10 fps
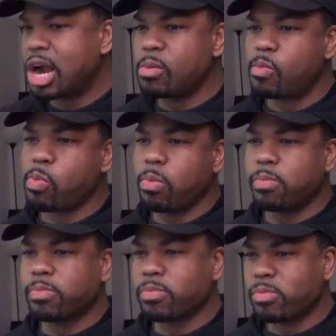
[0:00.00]

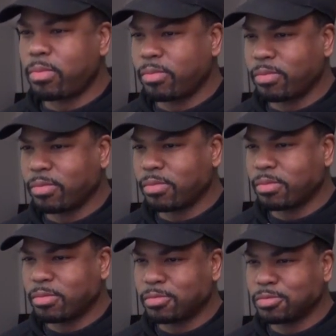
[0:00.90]
Uh-uh-uh.
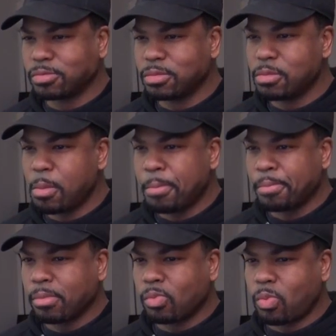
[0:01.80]
I'm gonna need to see
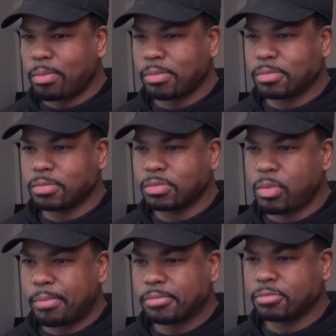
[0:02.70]
some I D.
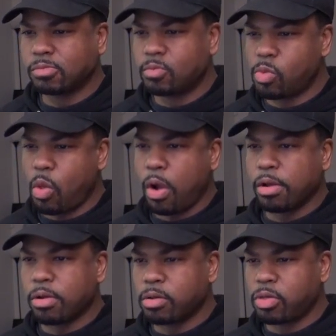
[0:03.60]
Ugh,
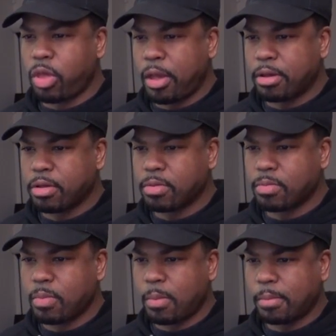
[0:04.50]
another
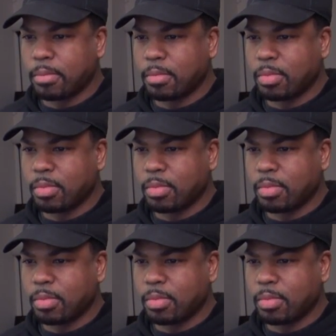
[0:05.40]
jokester. What?